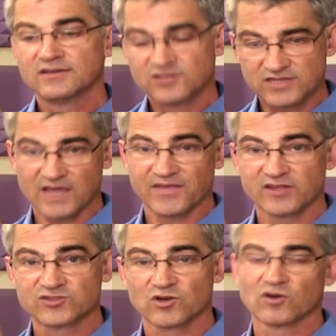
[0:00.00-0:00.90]
set the
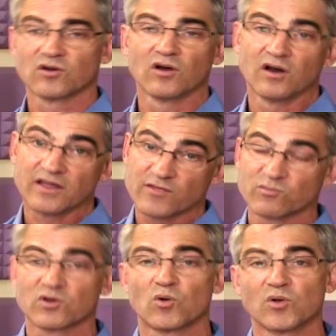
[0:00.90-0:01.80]
inserter on, and then
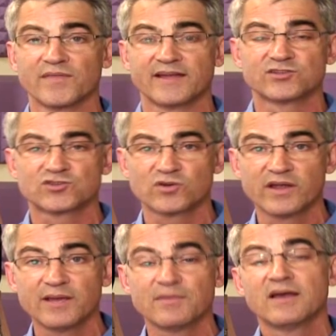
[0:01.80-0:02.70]
record that
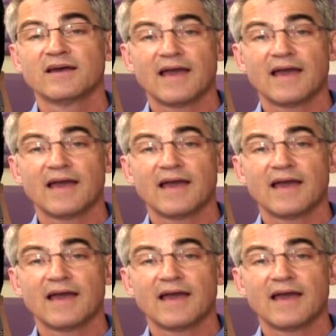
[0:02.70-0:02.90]
stream,